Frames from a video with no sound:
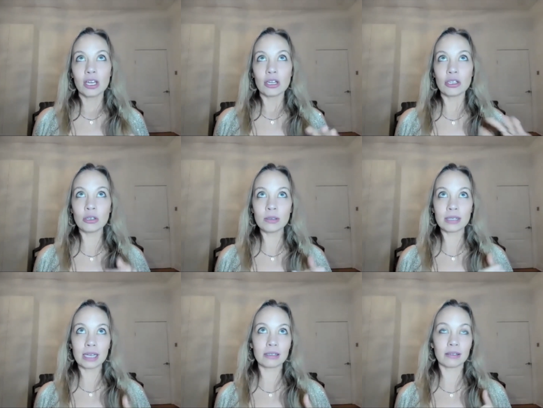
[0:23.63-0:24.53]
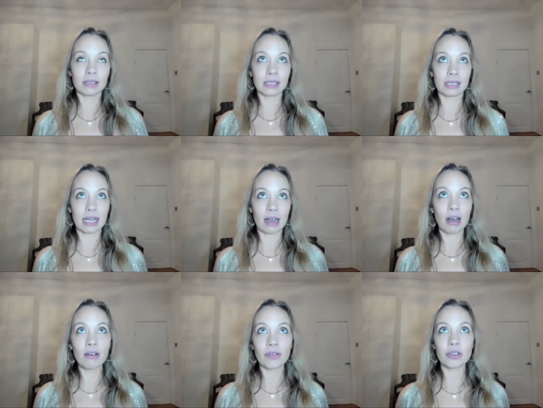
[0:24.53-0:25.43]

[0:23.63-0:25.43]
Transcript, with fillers: new sense of self,